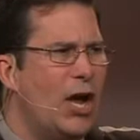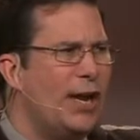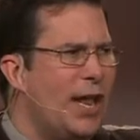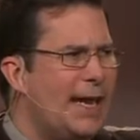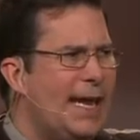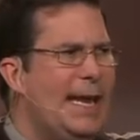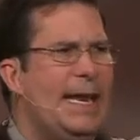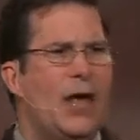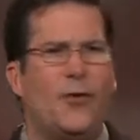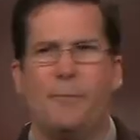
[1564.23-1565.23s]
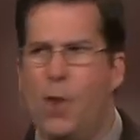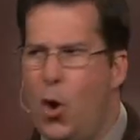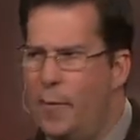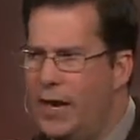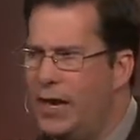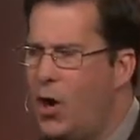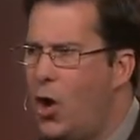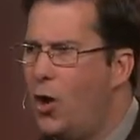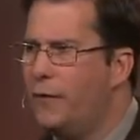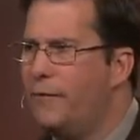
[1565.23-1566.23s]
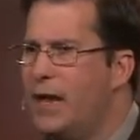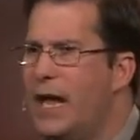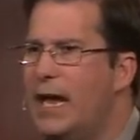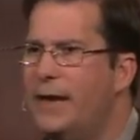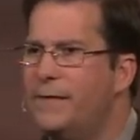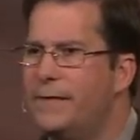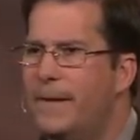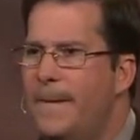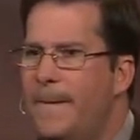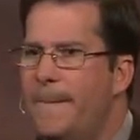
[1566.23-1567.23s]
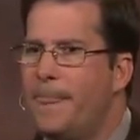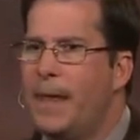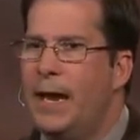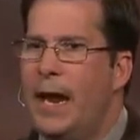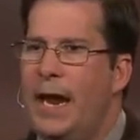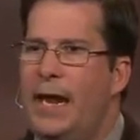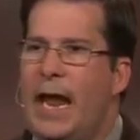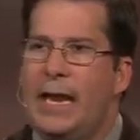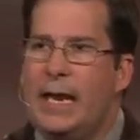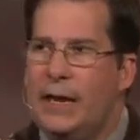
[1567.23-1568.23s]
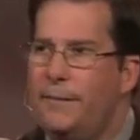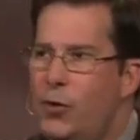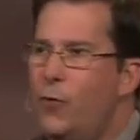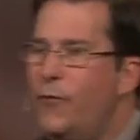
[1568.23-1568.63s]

unlike any other moment in all of life. And, and if you